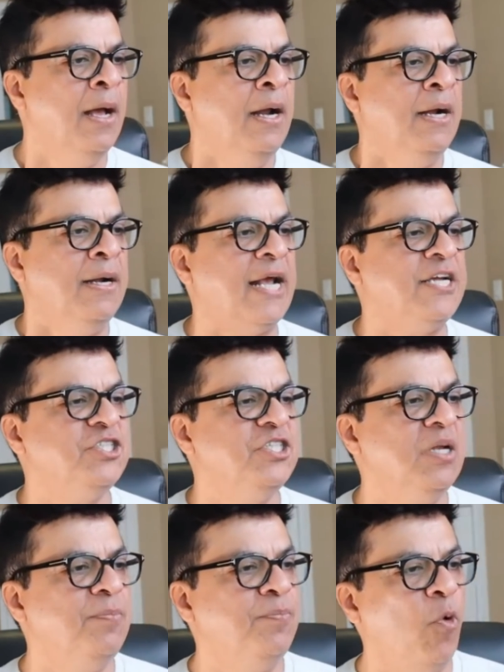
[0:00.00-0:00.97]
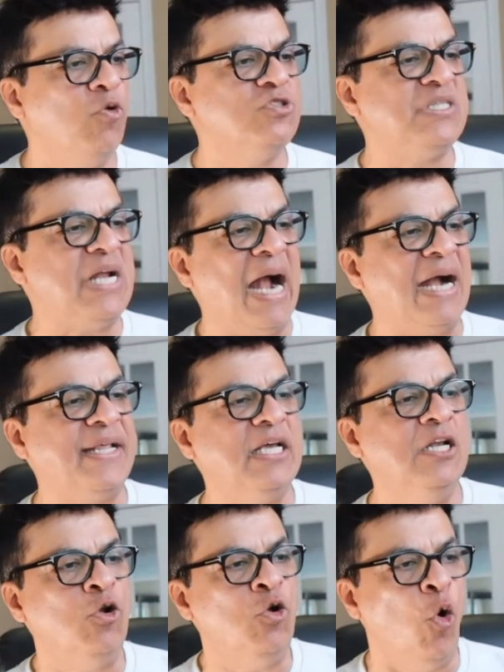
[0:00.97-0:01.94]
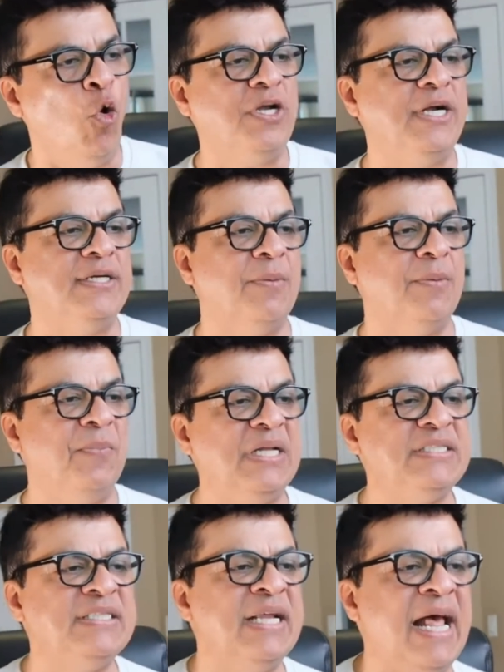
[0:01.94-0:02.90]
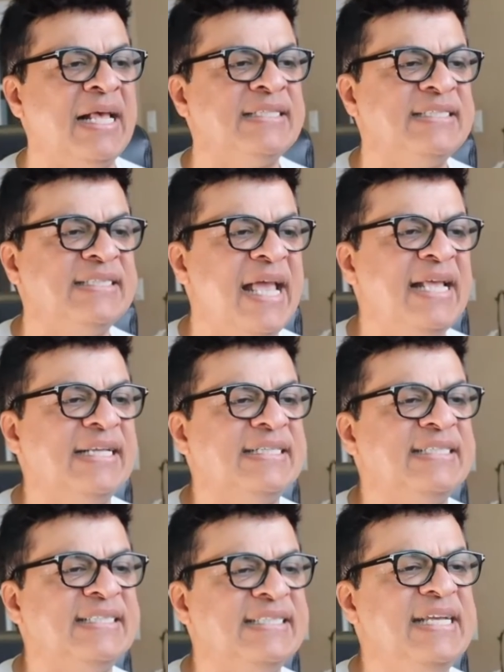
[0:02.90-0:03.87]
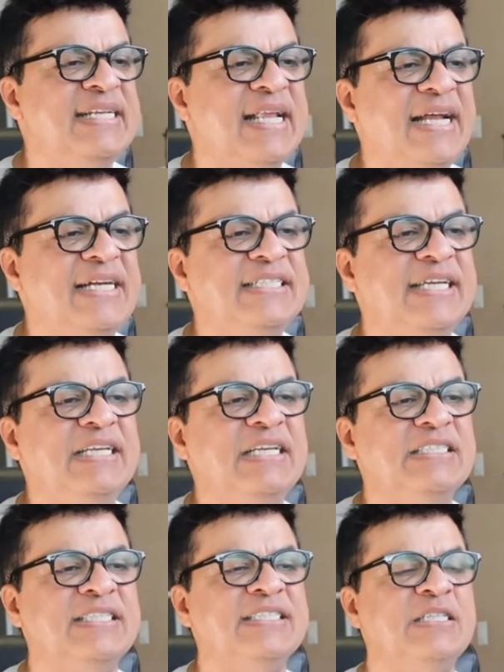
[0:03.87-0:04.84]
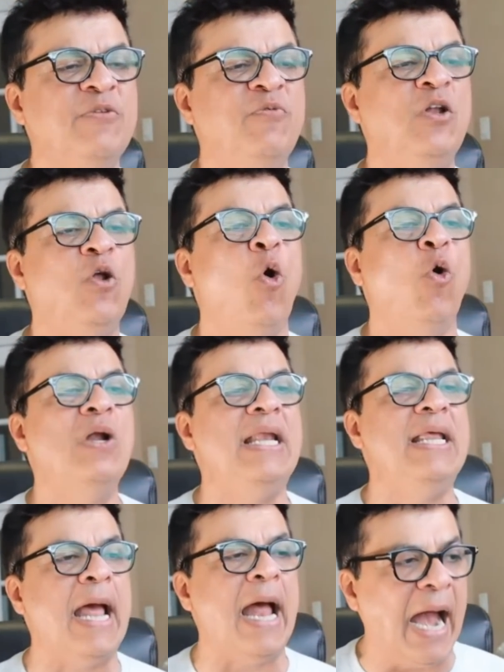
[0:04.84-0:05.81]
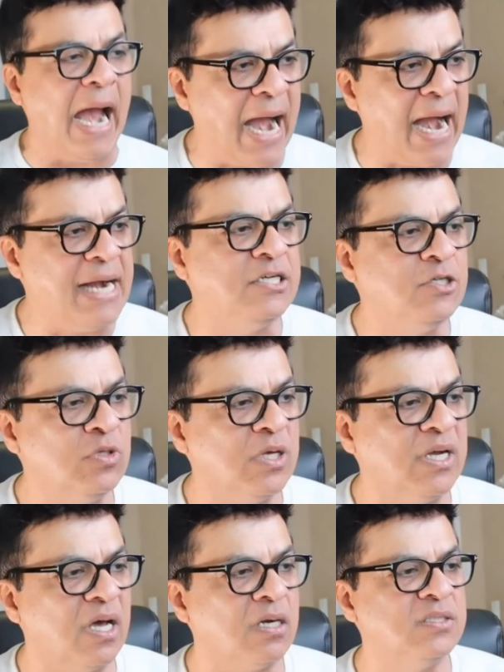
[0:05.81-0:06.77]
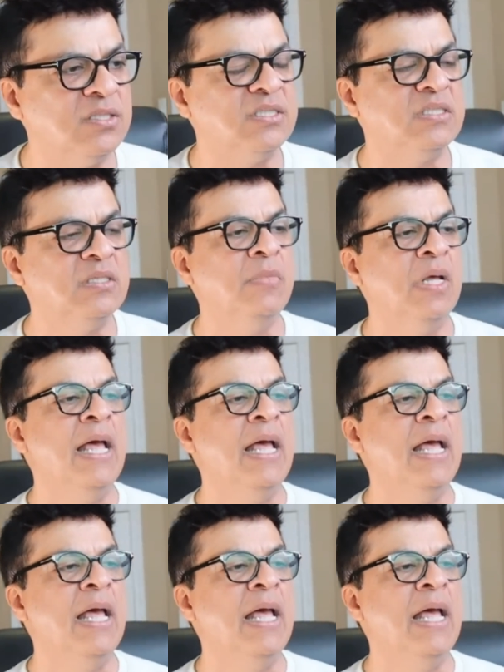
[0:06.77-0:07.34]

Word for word: National Post article quoted the minister as saying that C19 system will only add to the current system